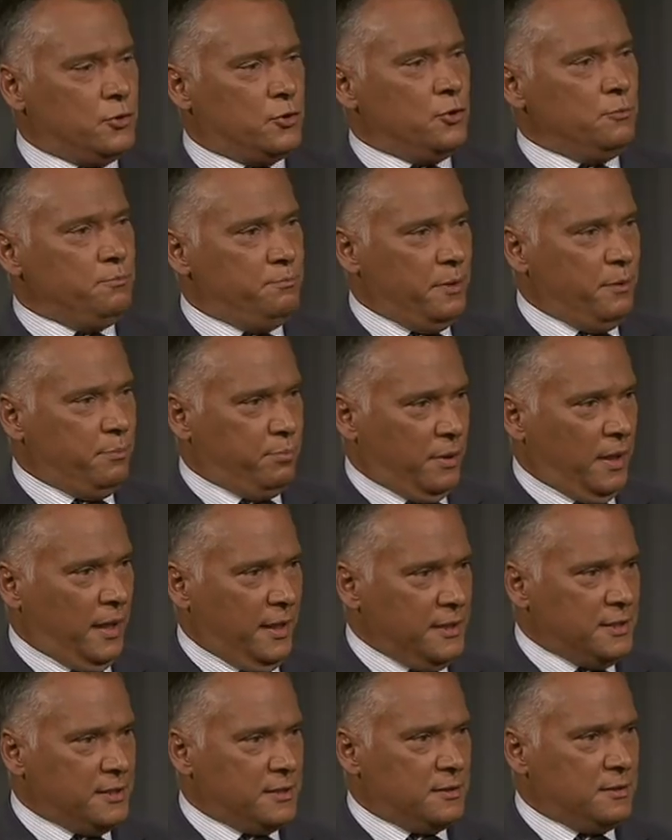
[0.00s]
should be
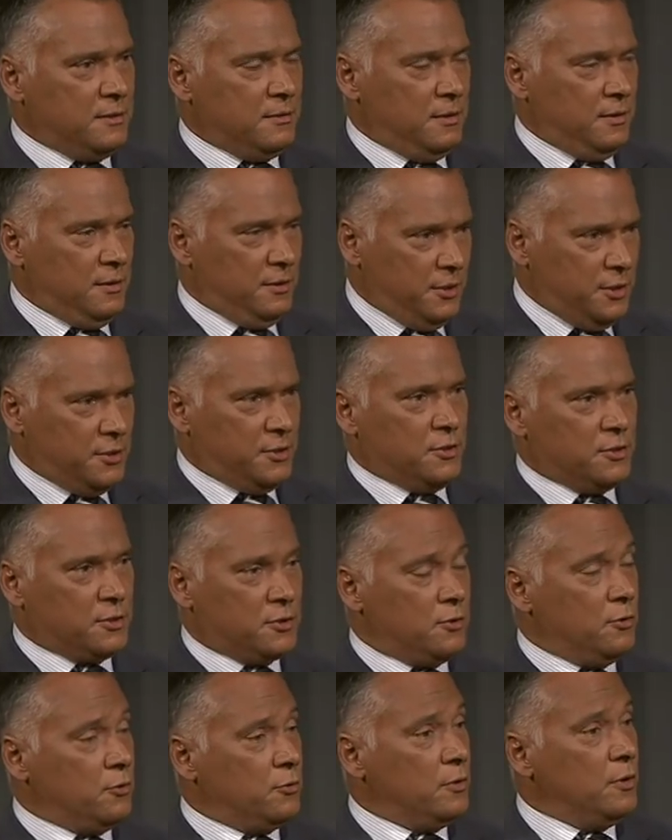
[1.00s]
placed, Indigenous
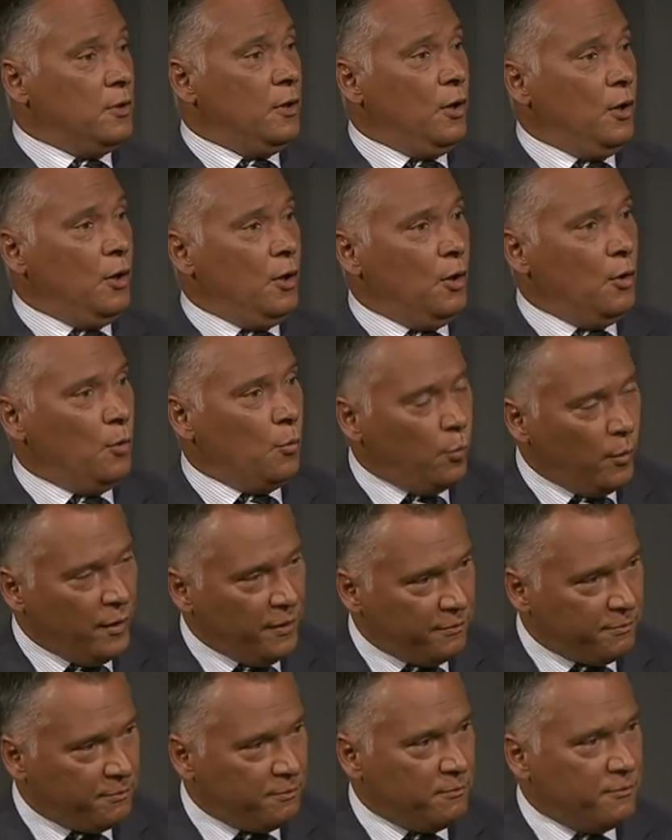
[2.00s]
children,
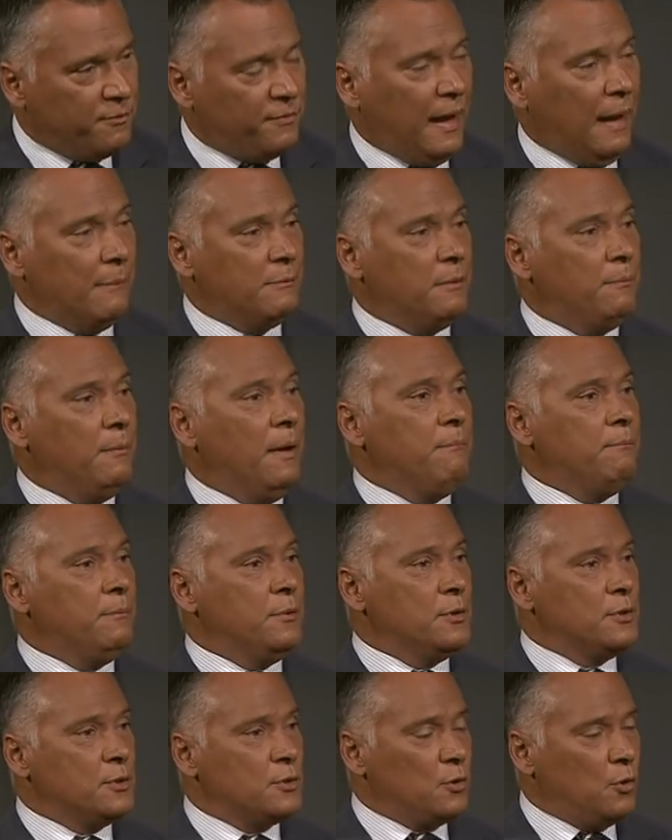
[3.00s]
with family
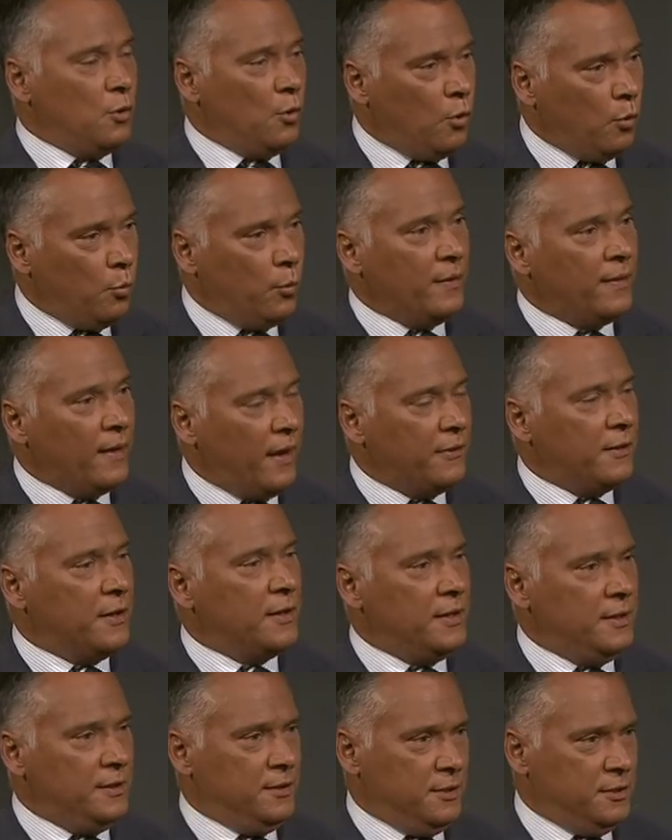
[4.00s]
members or with other
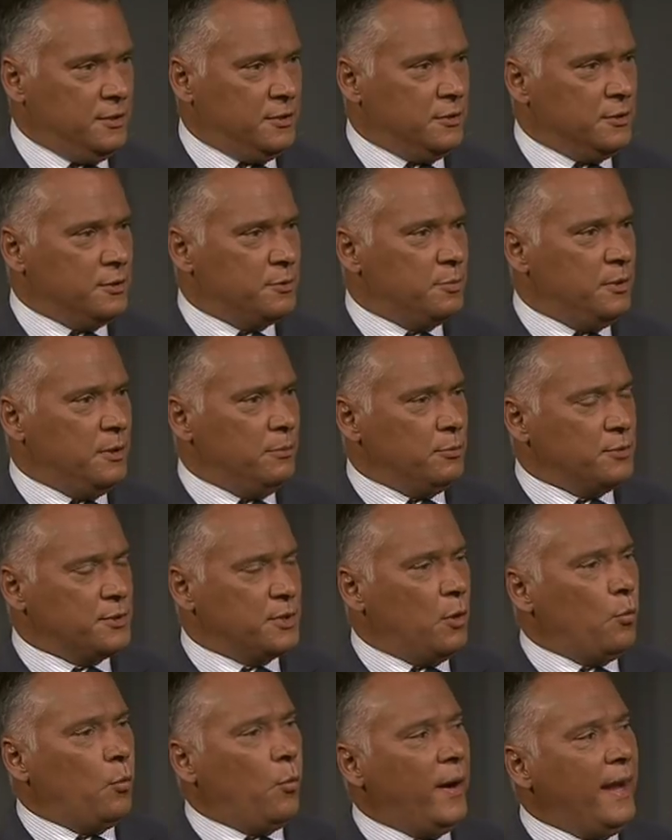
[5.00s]
Indigenous people.
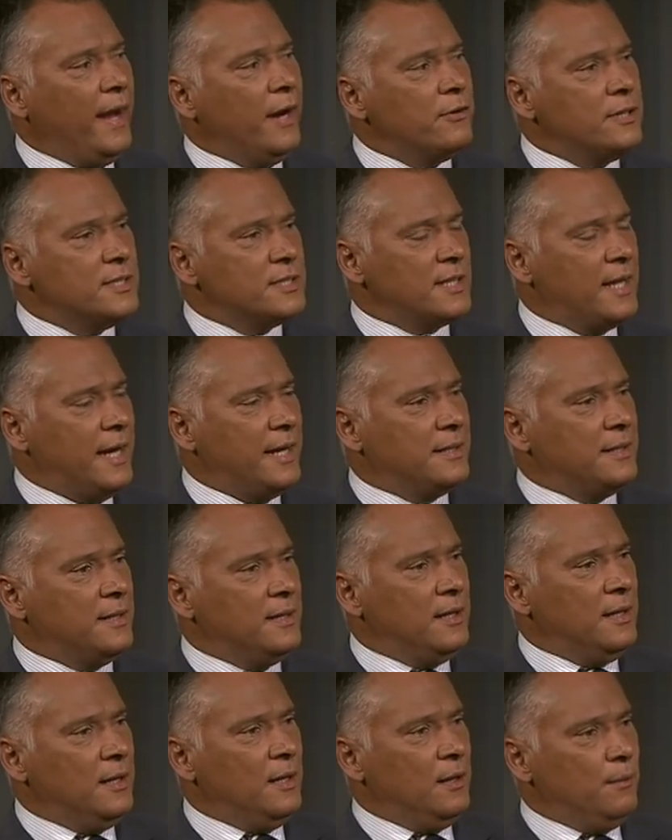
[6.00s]
So where is that
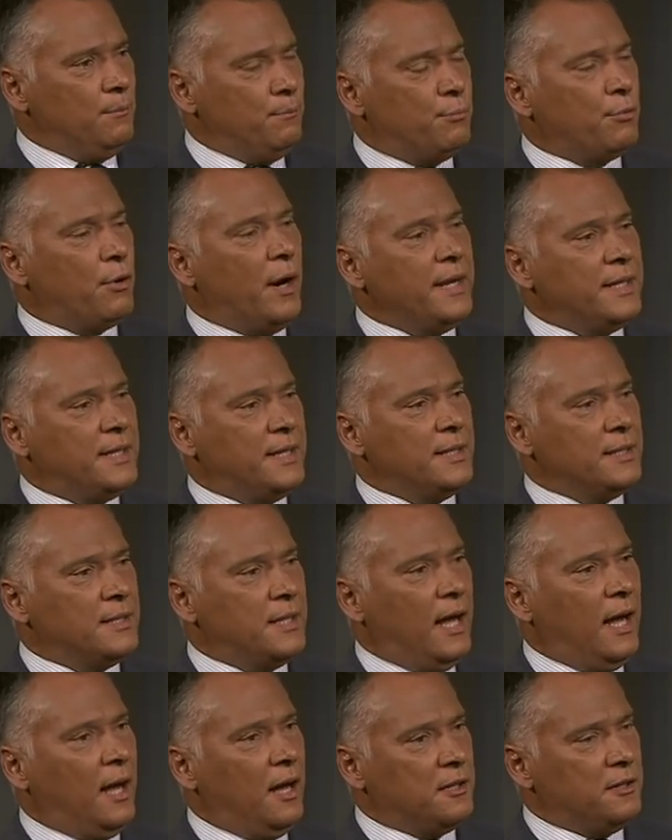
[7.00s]
breaking
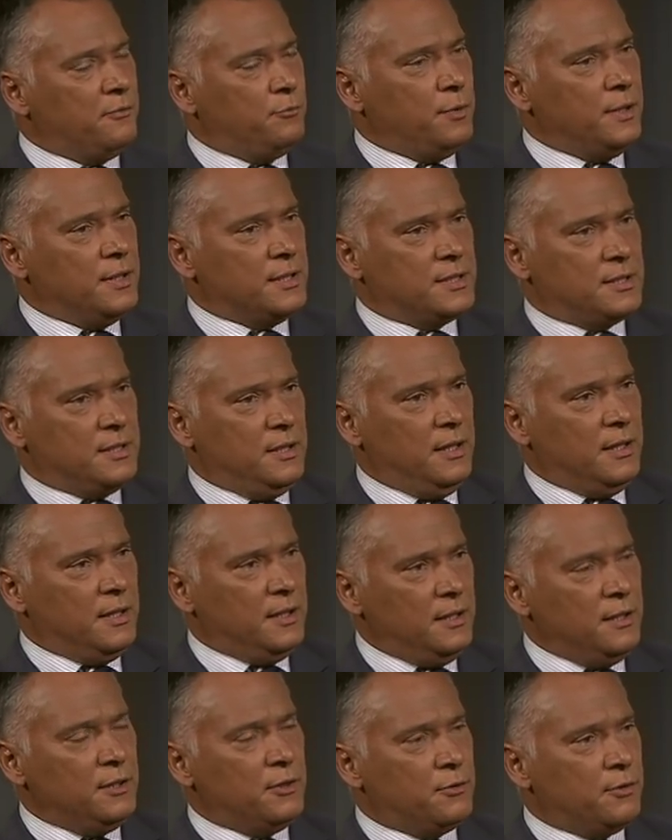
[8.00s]
down if we are seeing an
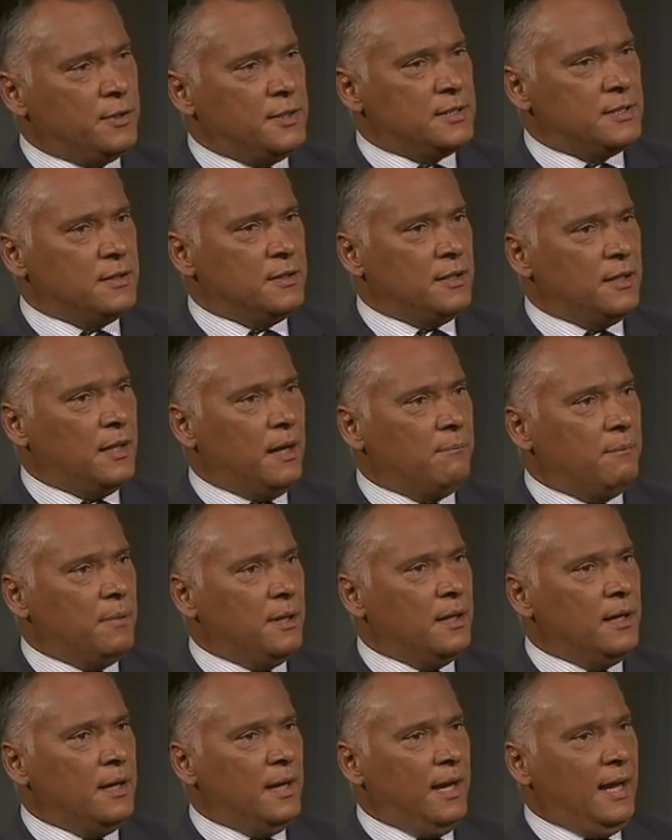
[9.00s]
increase in the
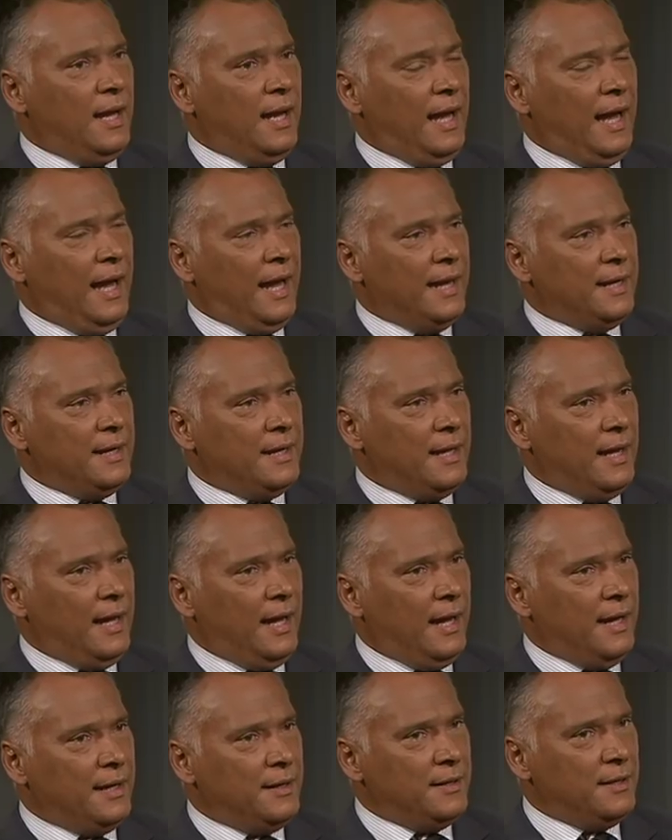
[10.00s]
number and,
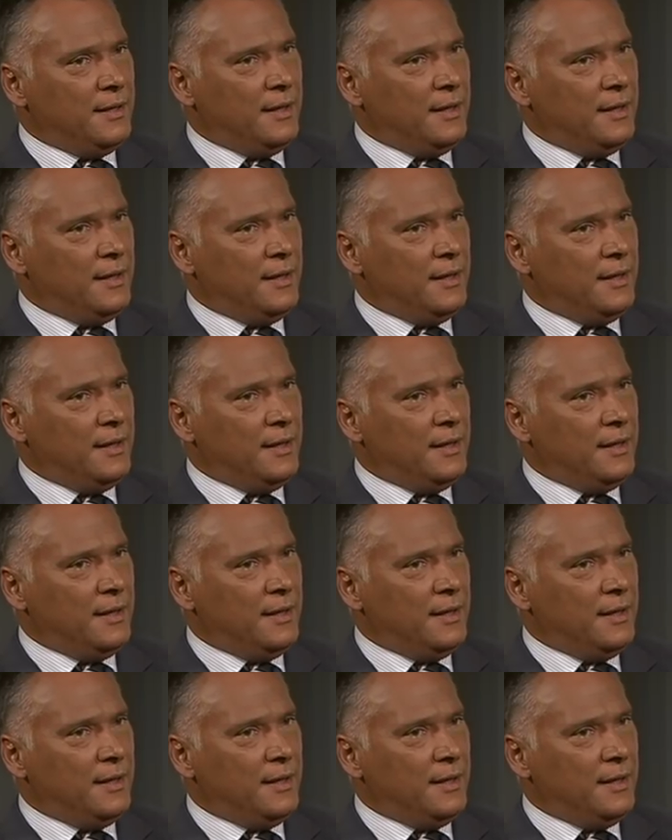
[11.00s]
and,